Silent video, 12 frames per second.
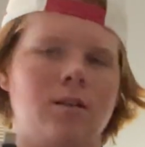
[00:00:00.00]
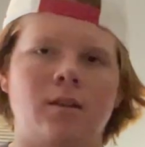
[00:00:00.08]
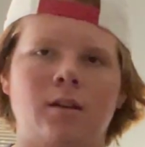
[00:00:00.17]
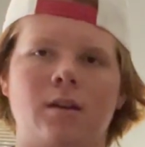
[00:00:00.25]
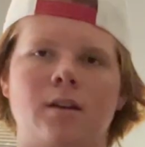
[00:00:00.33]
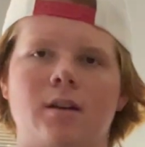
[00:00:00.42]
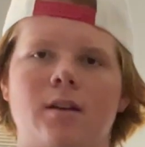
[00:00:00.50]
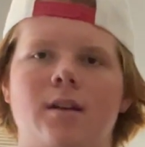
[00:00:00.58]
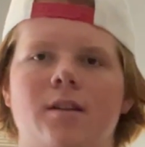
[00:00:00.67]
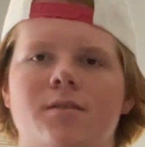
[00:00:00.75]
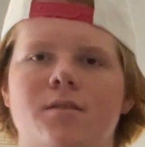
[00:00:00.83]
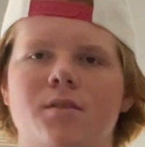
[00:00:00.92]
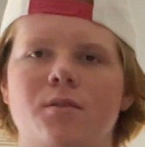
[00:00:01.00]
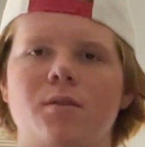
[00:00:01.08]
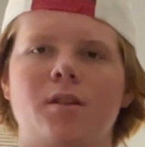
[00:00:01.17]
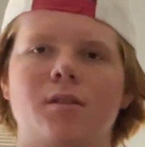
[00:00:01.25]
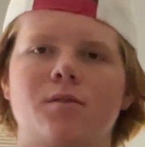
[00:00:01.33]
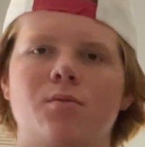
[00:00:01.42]
And it has two
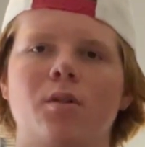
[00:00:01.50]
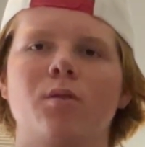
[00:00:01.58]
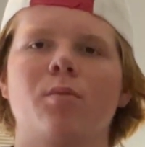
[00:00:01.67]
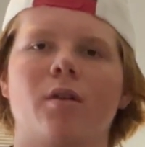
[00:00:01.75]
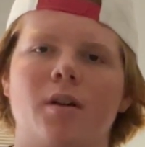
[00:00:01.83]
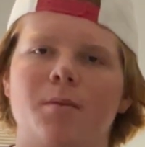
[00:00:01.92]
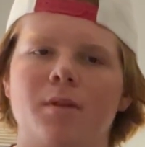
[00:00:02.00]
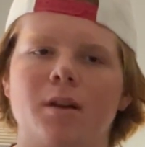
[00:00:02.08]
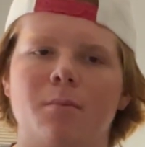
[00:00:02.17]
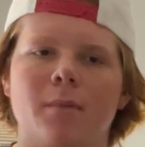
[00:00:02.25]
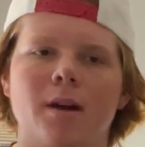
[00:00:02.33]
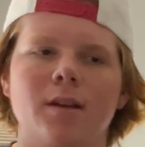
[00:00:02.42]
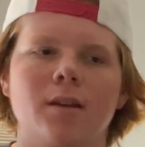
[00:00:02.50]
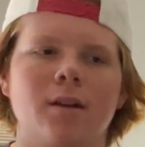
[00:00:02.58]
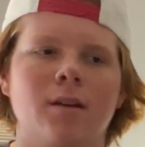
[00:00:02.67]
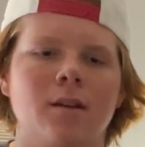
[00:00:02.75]
ends. One will probably be a mic.